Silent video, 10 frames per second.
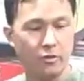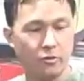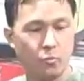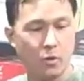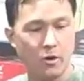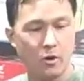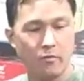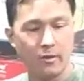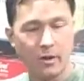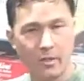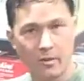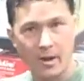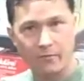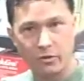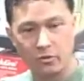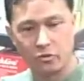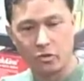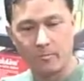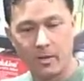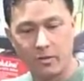going to use one over the other after you
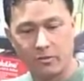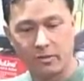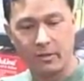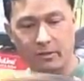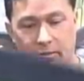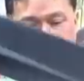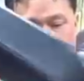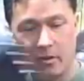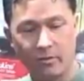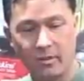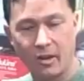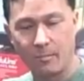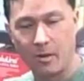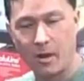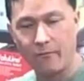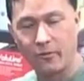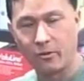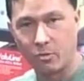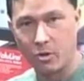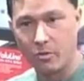germinate your seeds, and then you're going to take them off
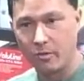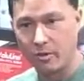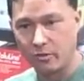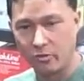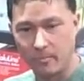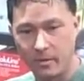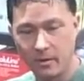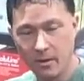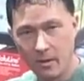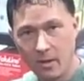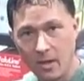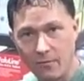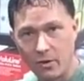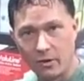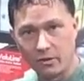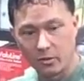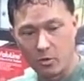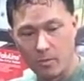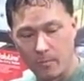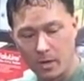and grow in there. So I mean, if you're into
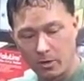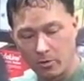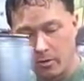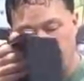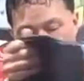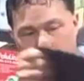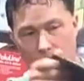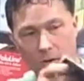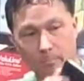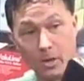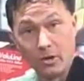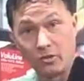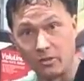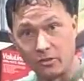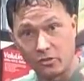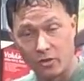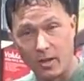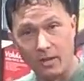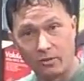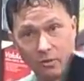growing microgreens, I'd order a bunch of these
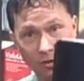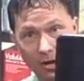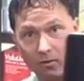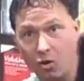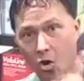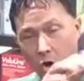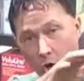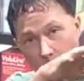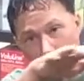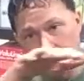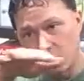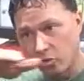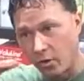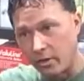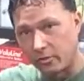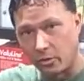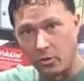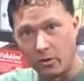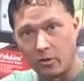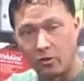trays so you could have a whole bunch of trays
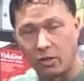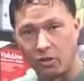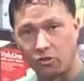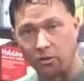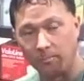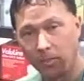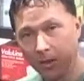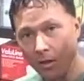growing in your kitchen.